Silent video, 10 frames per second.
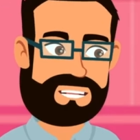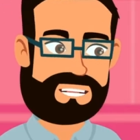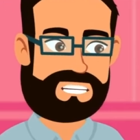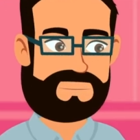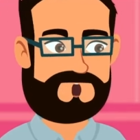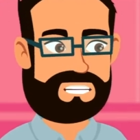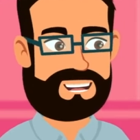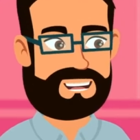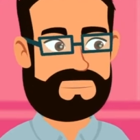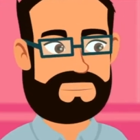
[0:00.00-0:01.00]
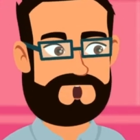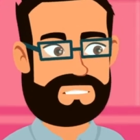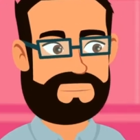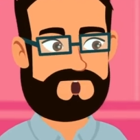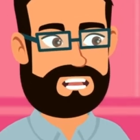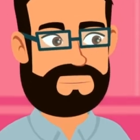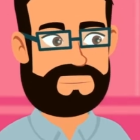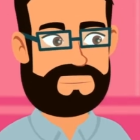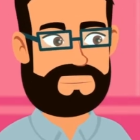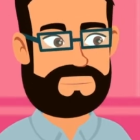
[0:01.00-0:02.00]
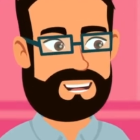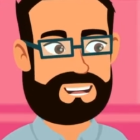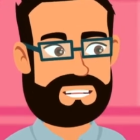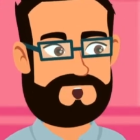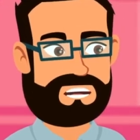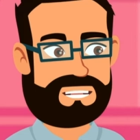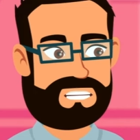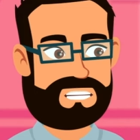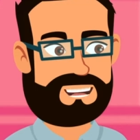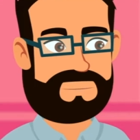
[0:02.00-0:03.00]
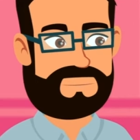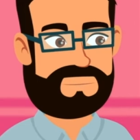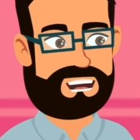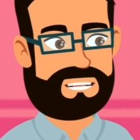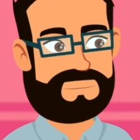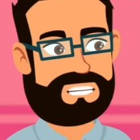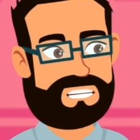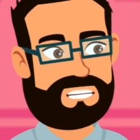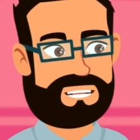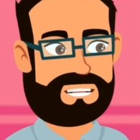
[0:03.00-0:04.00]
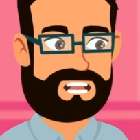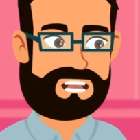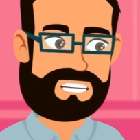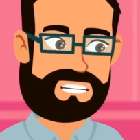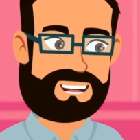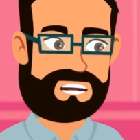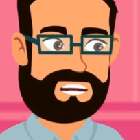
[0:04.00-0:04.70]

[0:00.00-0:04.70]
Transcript: did this because he loved God he didn't want to sleep and stopped talking to